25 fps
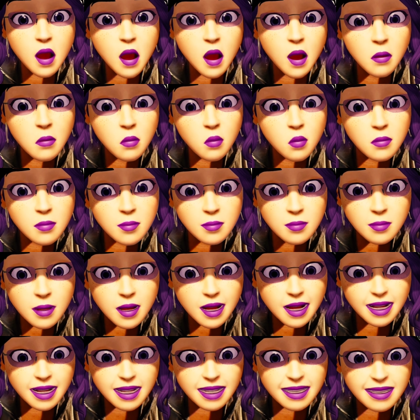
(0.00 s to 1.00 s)
I want it
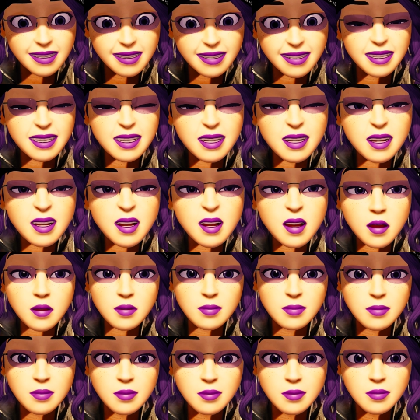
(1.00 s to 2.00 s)
back, and
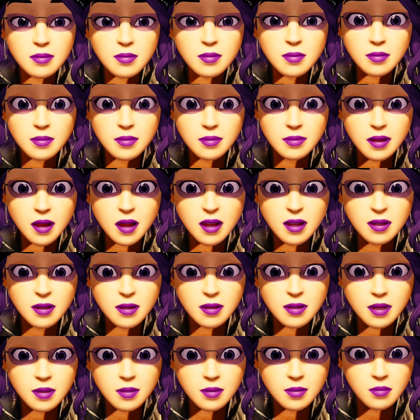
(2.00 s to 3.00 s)
I'm assuming there's
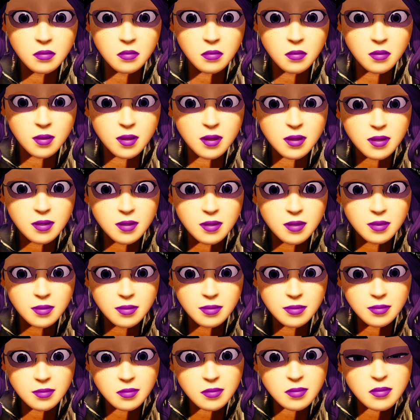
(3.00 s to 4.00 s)
others that would want it
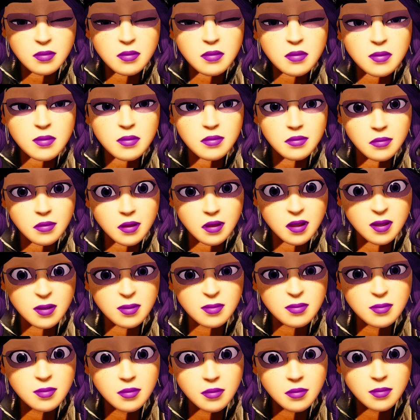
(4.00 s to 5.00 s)
too,
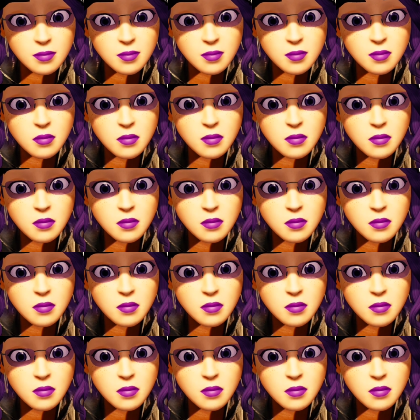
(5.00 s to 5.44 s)
especially with someone